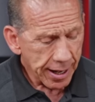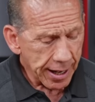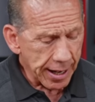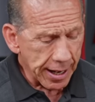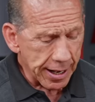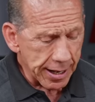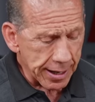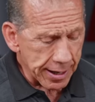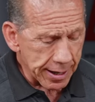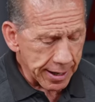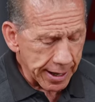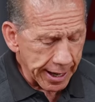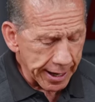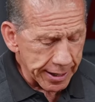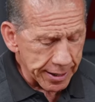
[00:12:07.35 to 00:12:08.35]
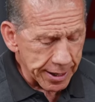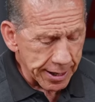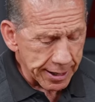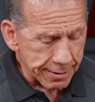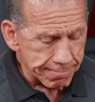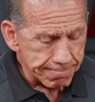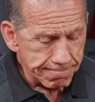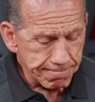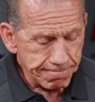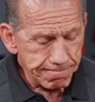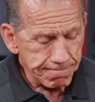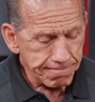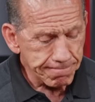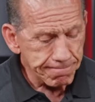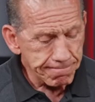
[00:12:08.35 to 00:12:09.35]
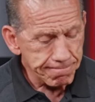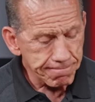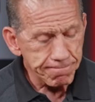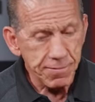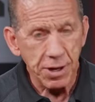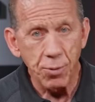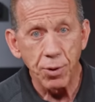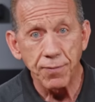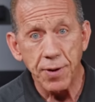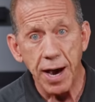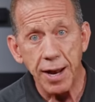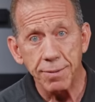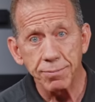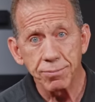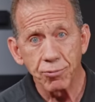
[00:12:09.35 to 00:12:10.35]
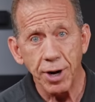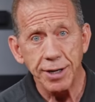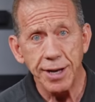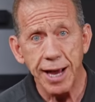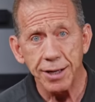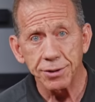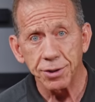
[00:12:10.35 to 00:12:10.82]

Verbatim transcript: Uh, and um, we've got them right now.